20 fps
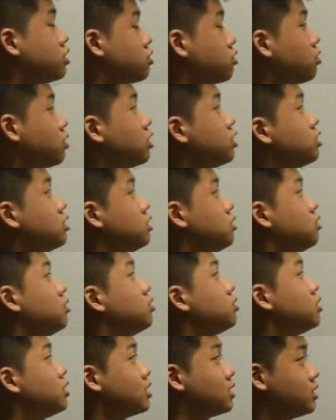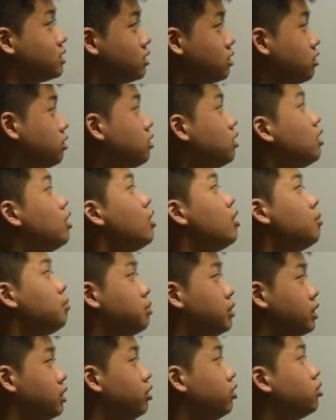squared is equal to 16,
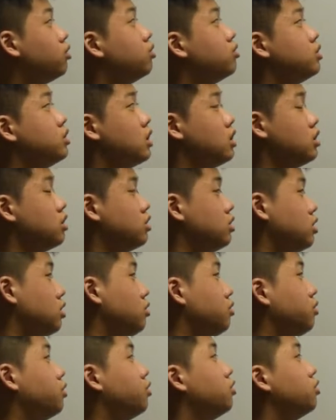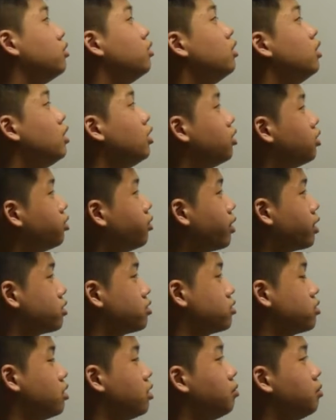below z is equal to 2x
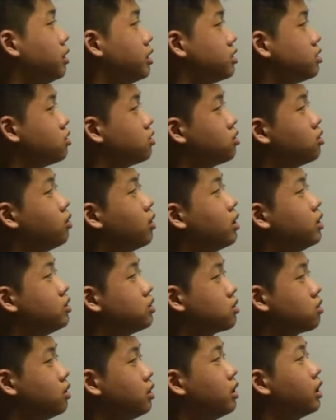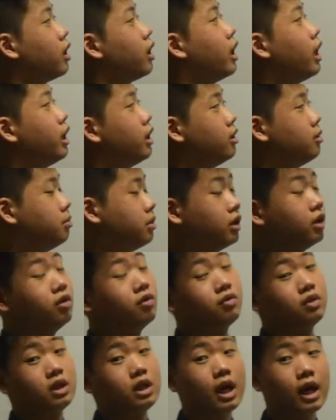squared plus 2y squared, and
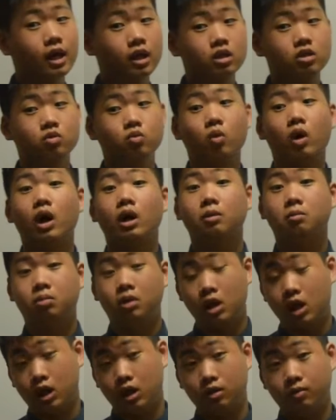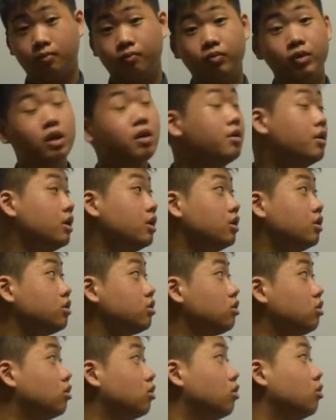above the xy plane.
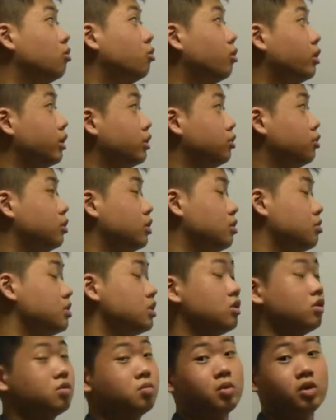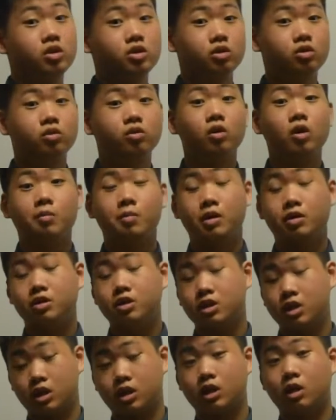So what will be so special about
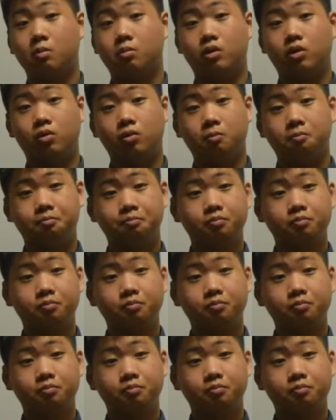this example?